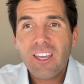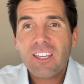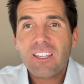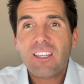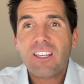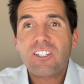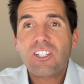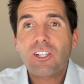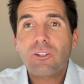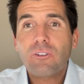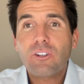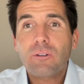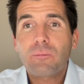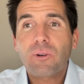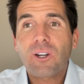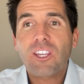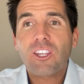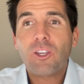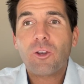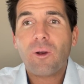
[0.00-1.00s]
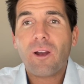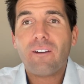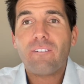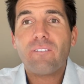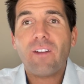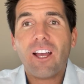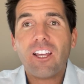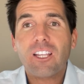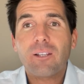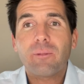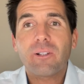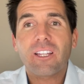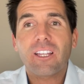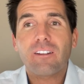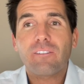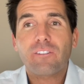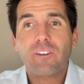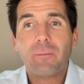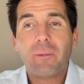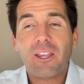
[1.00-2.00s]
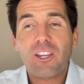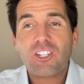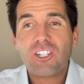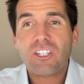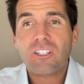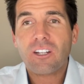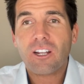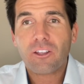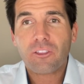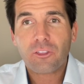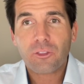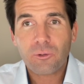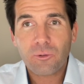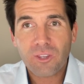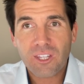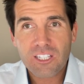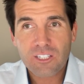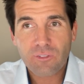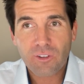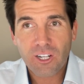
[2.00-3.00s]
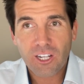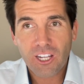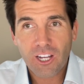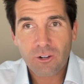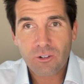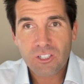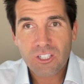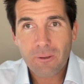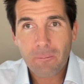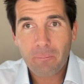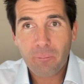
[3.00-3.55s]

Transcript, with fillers: continue to bring you valuable information through these videos.